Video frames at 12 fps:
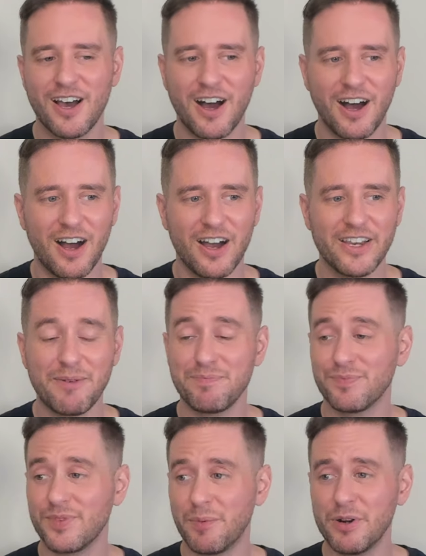Yep,
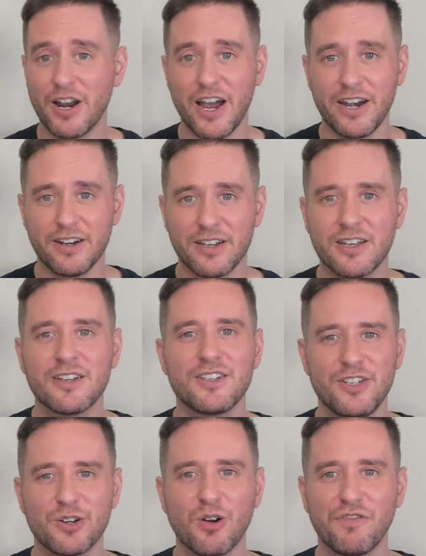number 9,
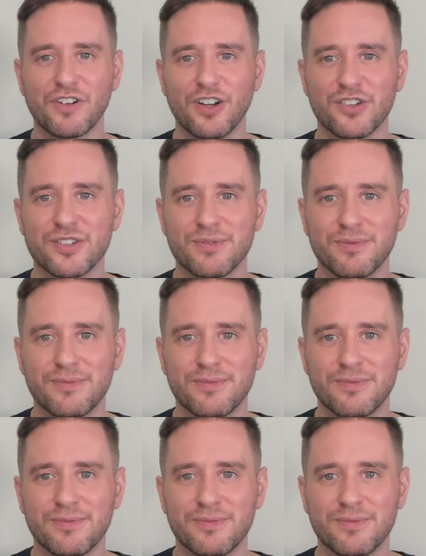Zero Frills.